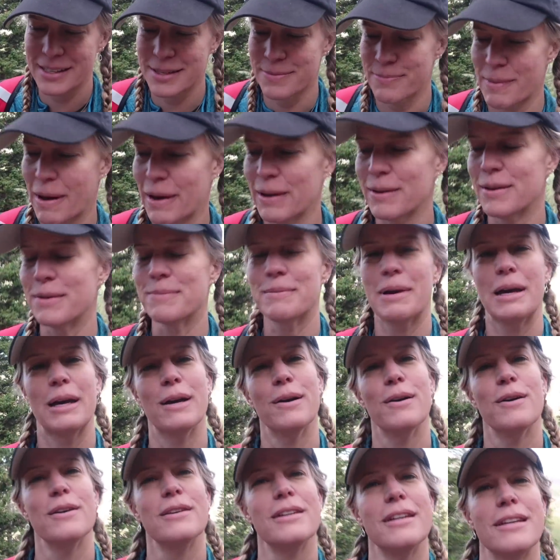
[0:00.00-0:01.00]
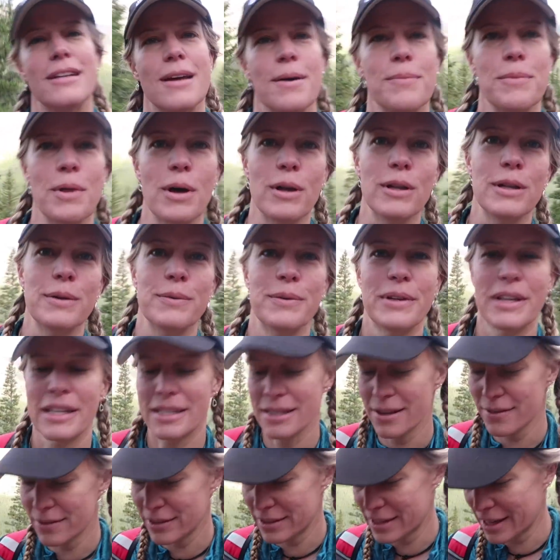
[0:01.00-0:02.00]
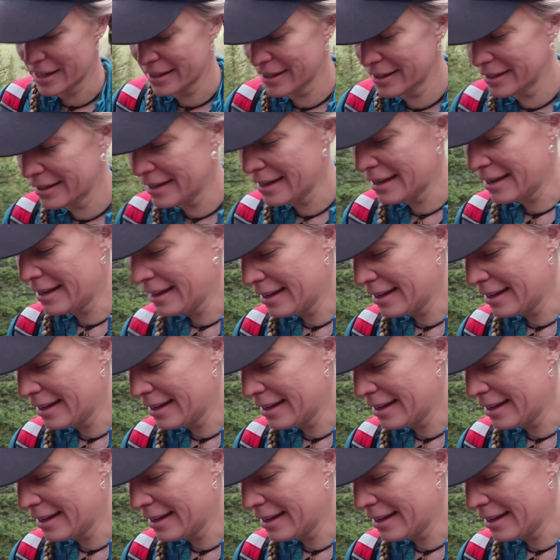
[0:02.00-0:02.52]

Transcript: this mountain on my own and I'm the only one that's ever done it.